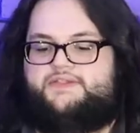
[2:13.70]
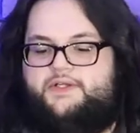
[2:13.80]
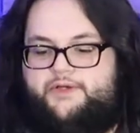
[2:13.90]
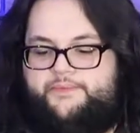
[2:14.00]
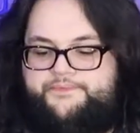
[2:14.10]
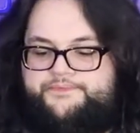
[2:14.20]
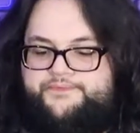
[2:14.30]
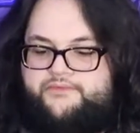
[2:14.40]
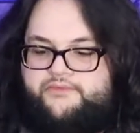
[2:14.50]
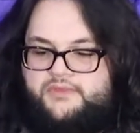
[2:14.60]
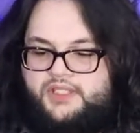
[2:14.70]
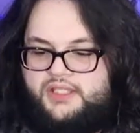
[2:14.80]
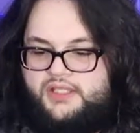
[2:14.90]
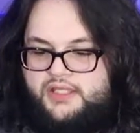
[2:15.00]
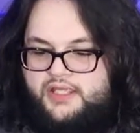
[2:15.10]
so
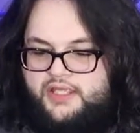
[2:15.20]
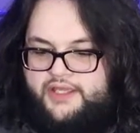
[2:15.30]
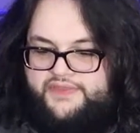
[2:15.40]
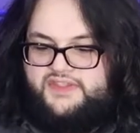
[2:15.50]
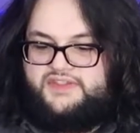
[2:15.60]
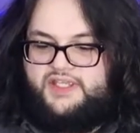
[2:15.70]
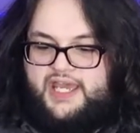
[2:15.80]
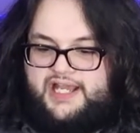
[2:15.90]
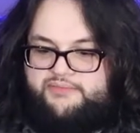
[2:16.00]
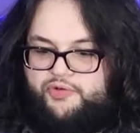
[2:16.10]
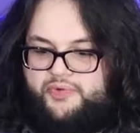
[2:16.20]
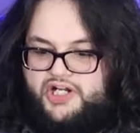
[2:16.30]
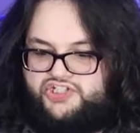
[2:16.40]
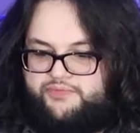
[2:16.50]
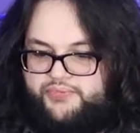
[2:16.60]
this is a hackable
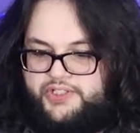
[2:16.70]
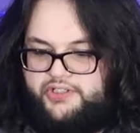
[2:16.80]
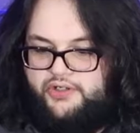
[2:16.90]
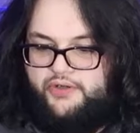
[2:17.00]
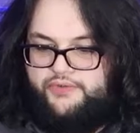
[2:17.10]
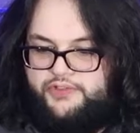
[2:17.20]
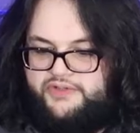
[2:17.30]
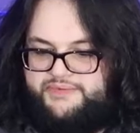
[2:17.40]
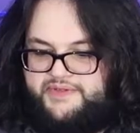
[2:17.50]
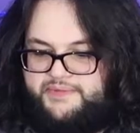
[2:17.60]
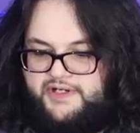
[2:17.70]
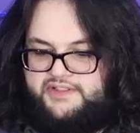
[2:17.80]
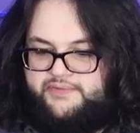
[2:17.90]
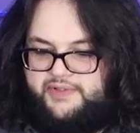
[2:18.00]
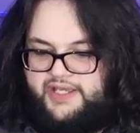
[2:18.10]
project. Bring your own USB power
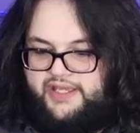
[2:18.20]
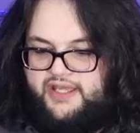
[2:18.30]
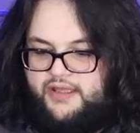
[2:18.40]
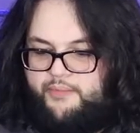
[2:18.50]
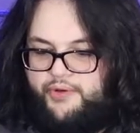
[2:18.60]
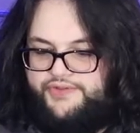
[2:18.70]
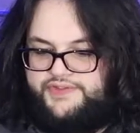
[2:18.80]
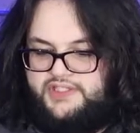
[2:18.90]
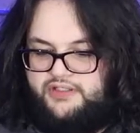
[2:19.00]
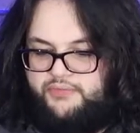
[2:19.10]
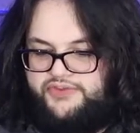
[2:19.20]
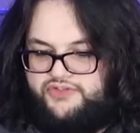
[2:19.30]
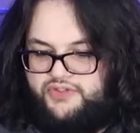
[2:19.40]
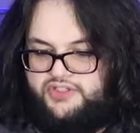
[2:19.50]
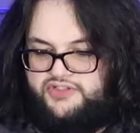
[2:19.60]
supply. Build this kit with
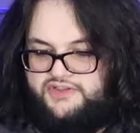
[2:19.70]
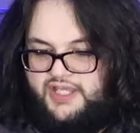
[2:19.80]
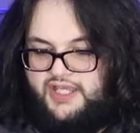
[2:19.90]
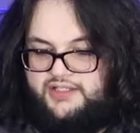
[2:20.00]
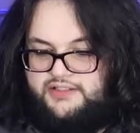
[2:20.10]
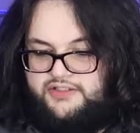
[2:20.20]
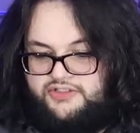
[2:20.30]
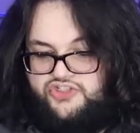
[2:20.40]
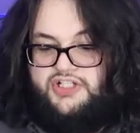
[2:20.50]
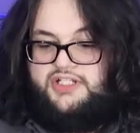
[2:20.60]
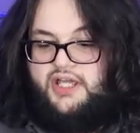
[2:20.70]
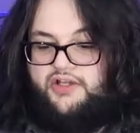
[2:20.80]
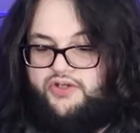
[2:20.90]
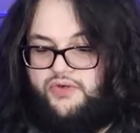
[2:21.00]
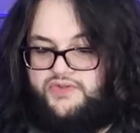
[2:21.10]
instructions at
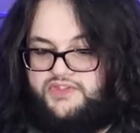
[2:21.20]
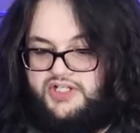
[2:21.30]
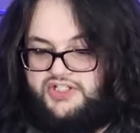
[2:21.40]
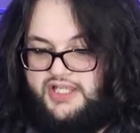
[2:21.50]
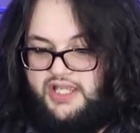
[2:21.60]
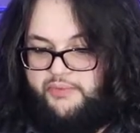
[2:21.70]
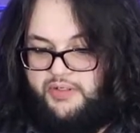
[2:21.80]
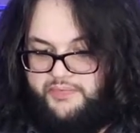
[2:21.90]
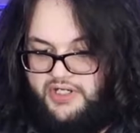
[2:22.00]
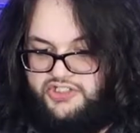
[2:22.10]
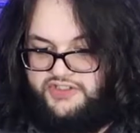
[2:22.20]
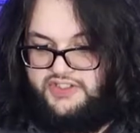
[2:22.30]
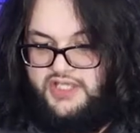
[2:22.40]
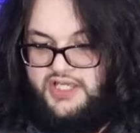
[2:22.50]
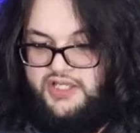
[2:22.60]
g.co/AIY
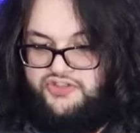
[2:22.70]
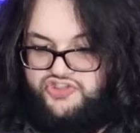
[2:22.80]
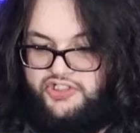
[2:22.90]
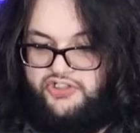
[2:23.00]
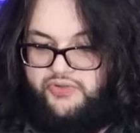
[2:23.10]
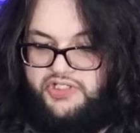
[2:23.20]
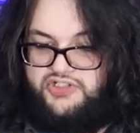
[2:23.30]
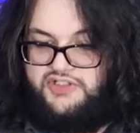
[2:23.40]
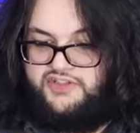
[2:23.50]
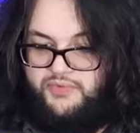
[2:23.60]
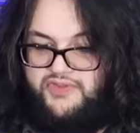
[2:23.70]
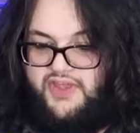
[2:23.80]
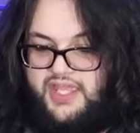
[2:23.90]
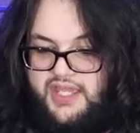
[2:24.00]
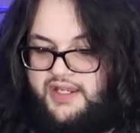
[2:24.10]
projects. Share your creations
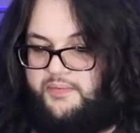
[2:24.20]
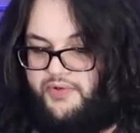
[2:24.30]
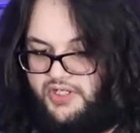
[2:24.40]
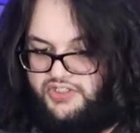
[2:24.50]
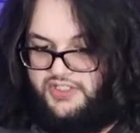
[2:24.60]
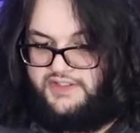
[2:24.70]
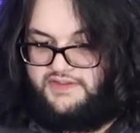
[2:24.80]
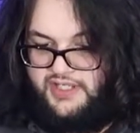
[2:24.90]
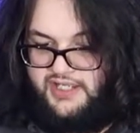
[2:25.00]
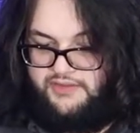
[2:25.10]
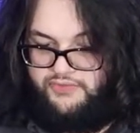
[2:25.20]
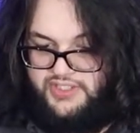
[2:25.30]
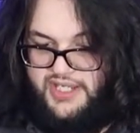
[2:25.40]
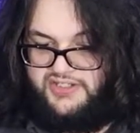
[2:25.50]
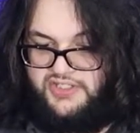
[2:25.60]
with AI projects with
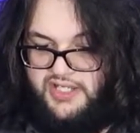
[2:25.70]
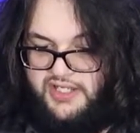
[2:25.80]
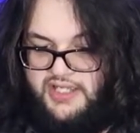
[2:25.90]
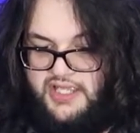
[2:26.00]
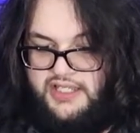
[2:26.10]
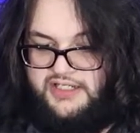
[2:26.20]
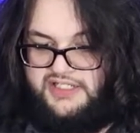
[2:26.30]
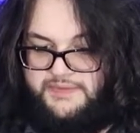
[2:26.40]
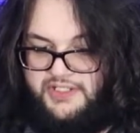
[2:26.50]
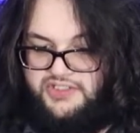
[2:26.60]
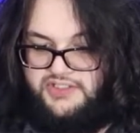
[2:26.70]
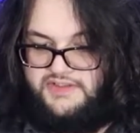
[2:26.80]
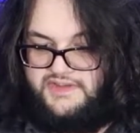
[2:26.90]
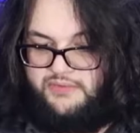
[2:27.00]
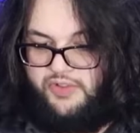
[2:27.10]
the hashtag. The
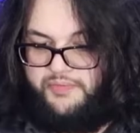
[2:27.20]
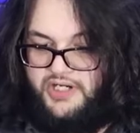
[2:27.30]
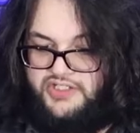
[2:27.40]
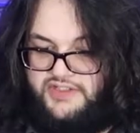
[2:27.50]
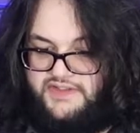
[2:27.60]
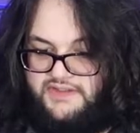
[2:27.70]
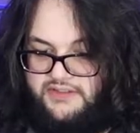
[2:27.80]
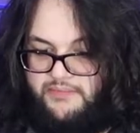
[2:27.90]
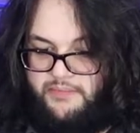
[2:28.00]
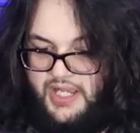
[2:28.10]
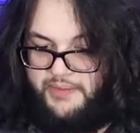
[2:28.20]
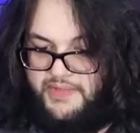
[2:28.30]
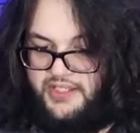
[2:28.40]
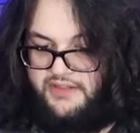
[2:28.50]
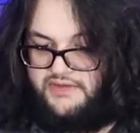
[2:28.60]
inspiration, see more projects by
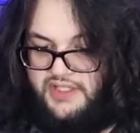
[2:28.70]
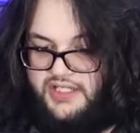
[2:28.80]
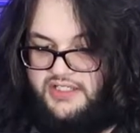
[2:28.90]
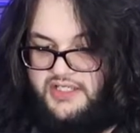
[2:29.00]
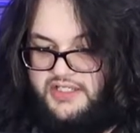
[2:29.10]
makers at